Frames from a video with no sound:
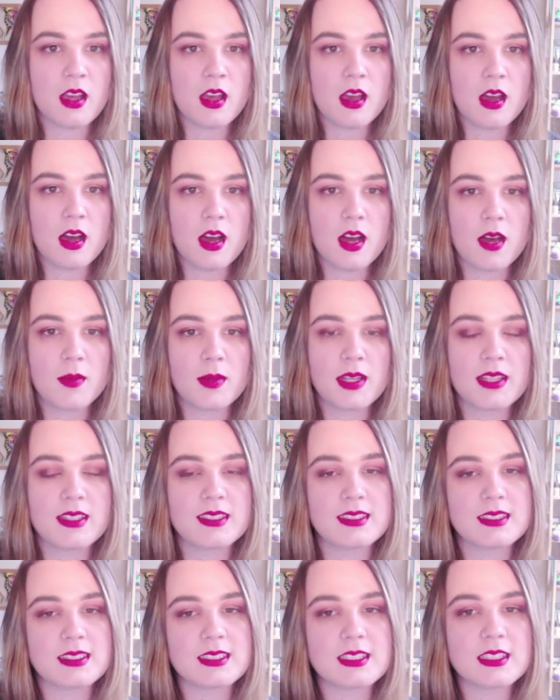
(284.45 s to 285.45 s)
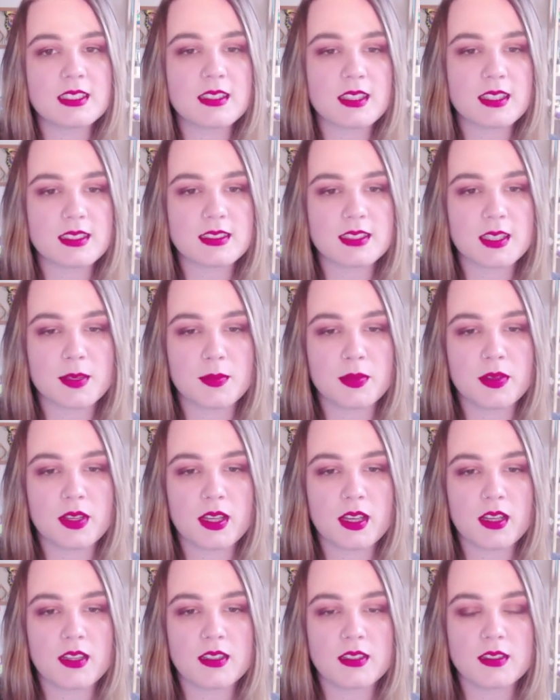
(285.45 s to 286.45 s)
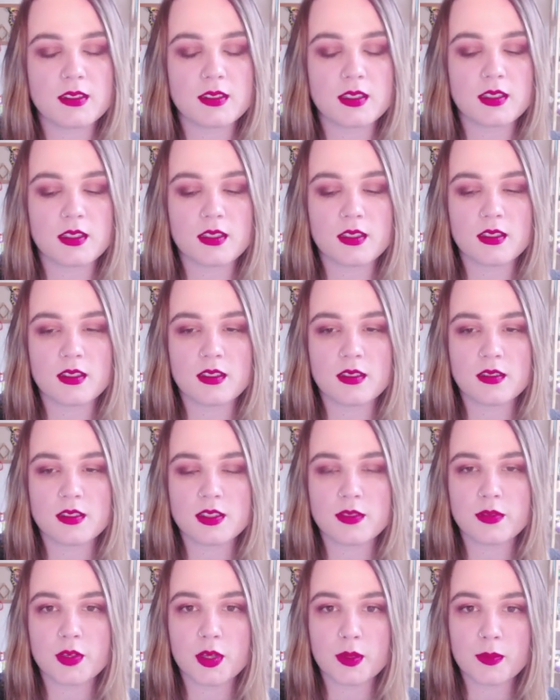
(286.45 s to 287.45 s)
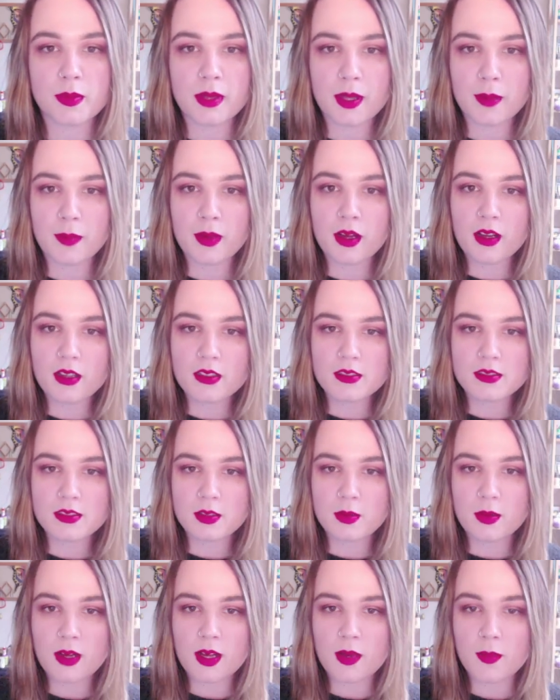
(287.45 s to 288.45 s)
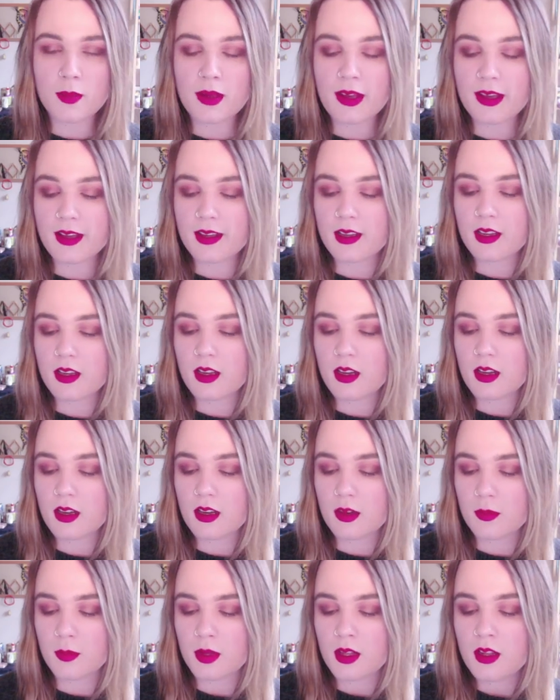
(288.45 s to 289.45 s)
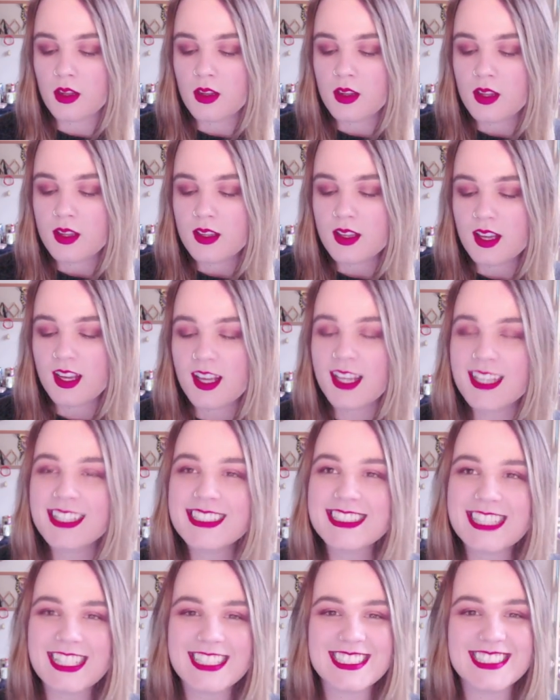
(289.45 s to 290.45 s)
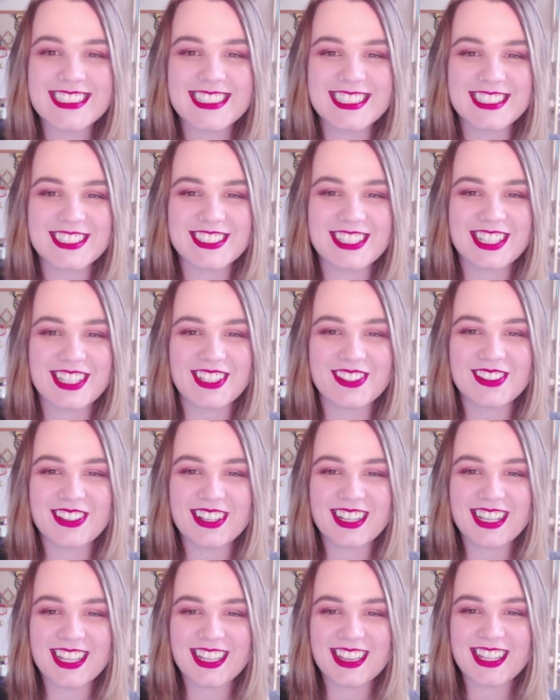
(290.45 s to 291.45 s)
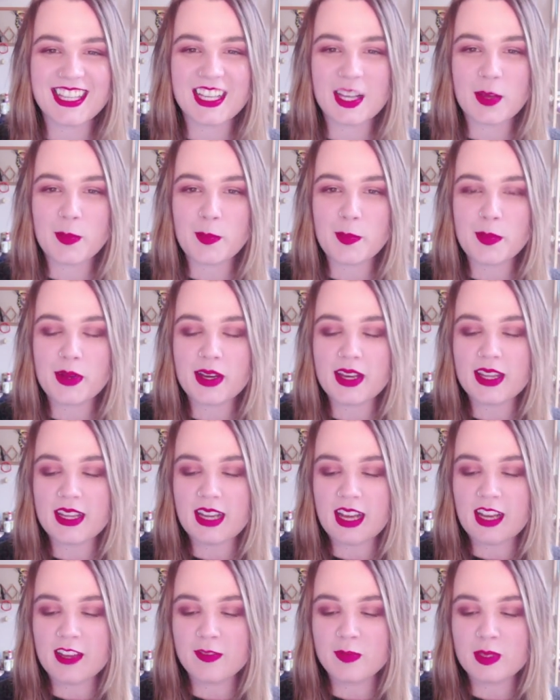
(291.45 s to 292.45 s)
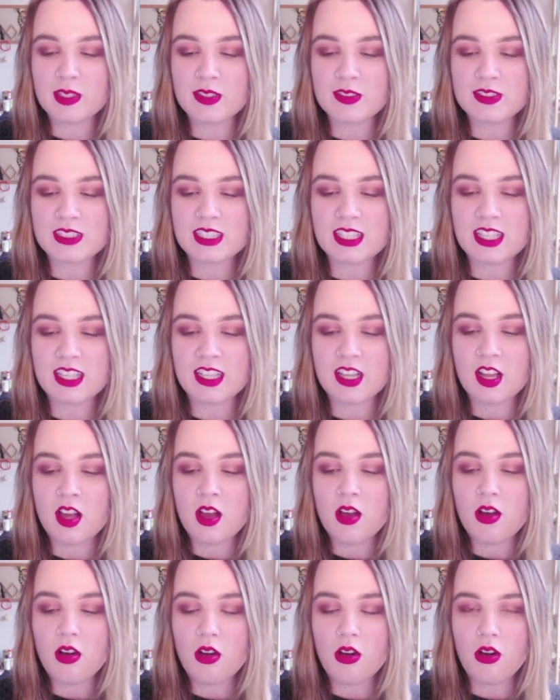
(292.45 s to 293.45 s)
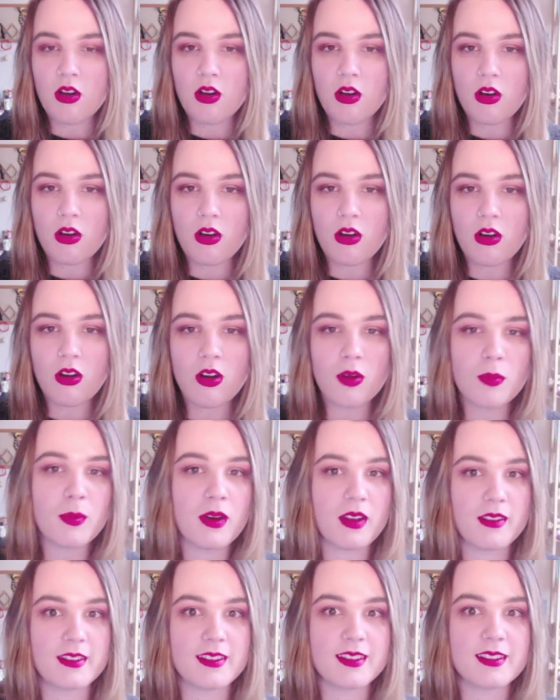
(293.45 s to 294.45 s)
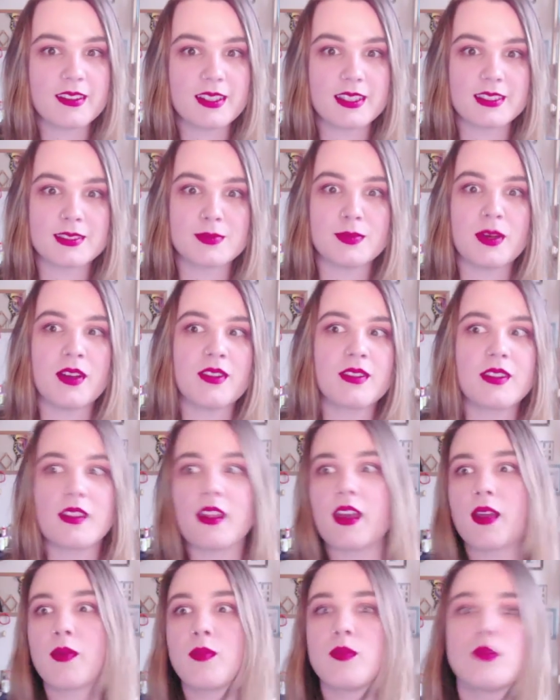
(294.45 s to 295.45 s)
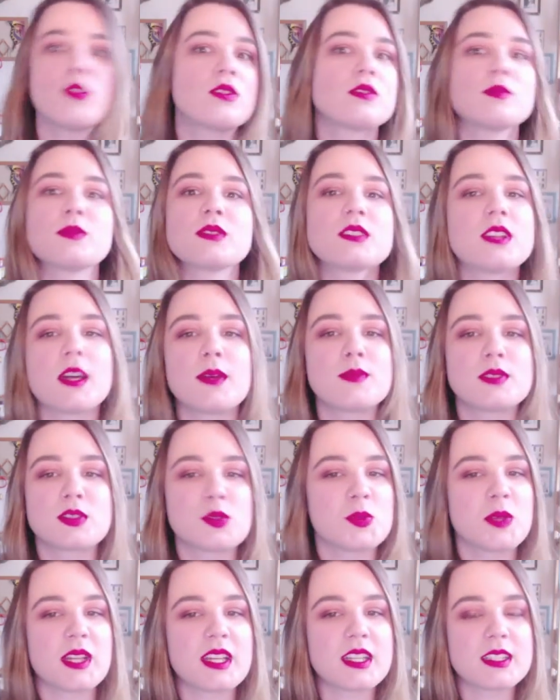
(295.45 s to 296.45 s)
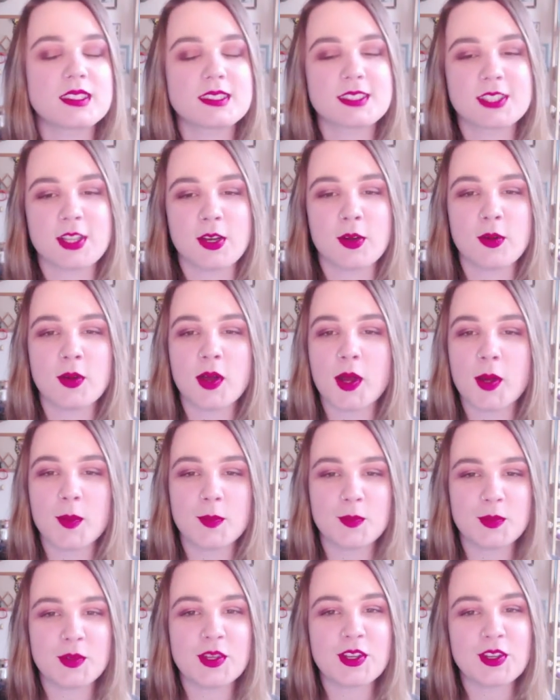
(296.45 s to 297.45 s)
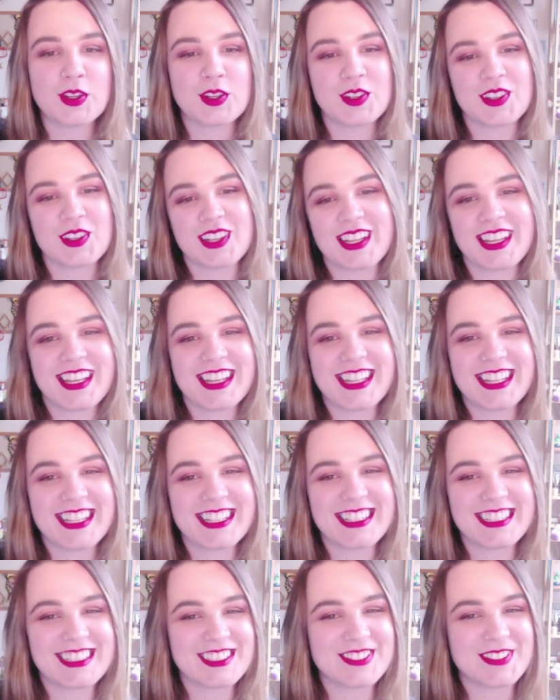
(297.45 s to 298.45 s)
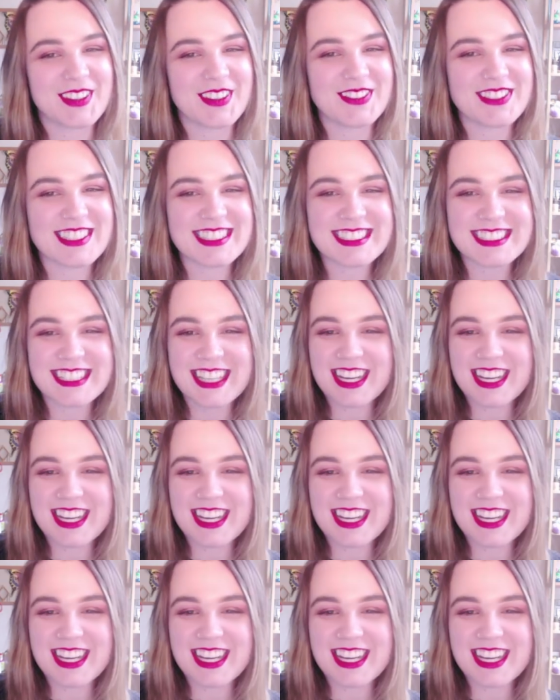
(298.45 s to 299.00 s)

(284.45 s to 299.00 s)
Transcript: And this is a deluxe sample. I got it in the Sephora Play box a while back. I got it technically in January, I think, but I've been using it all month this month, like multiple times a week, so I'm including it in this favorites.